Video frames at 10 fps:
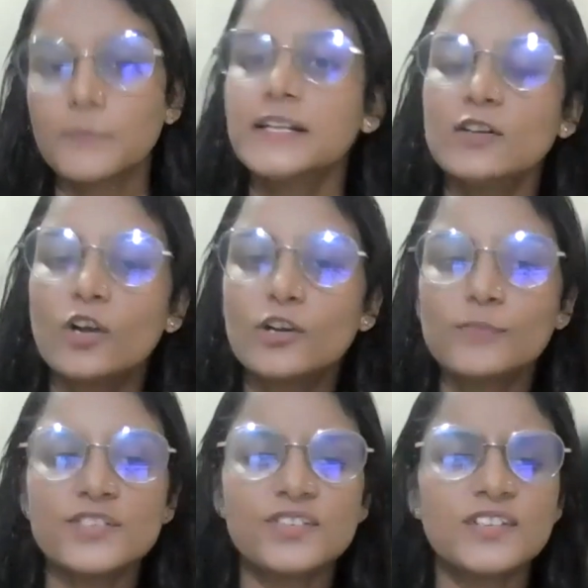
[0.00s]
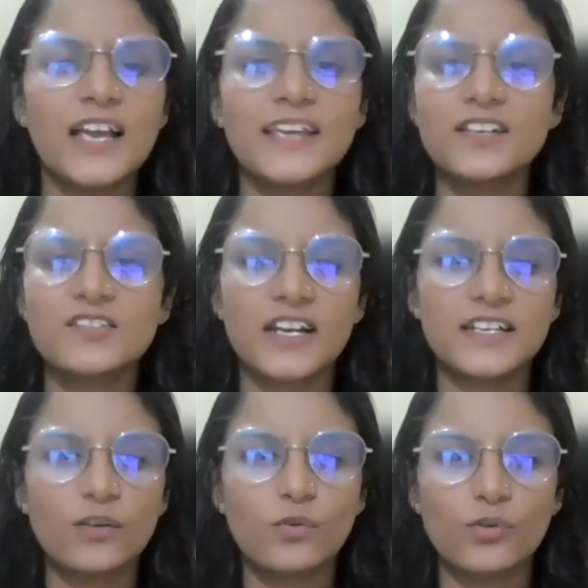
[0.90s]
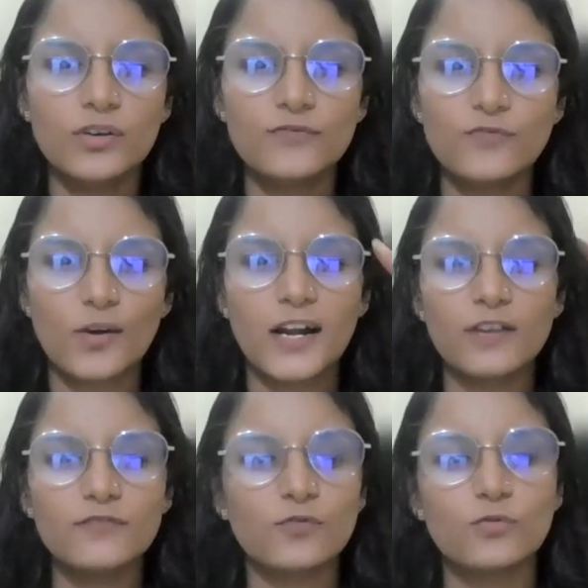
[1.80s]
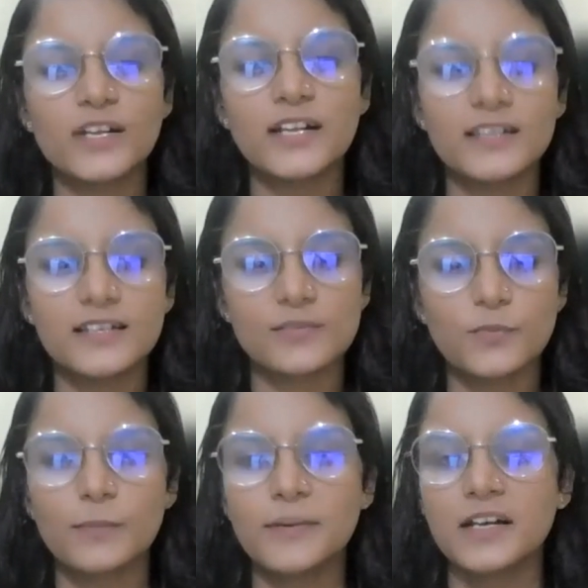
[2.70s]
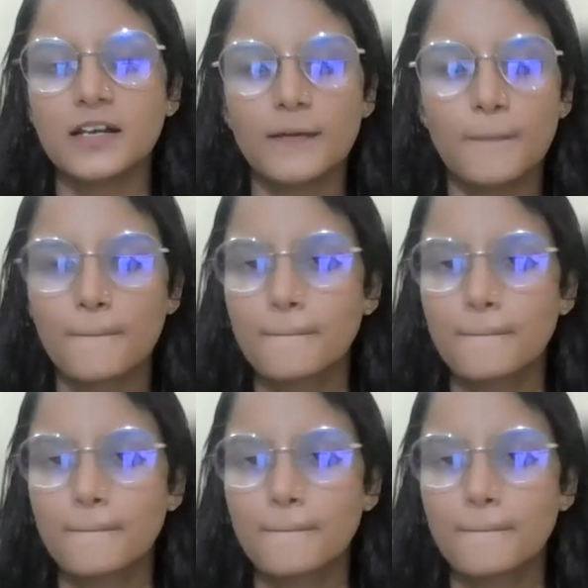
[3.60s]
But in automation, I can write a code, 4 line of code, and this will be done.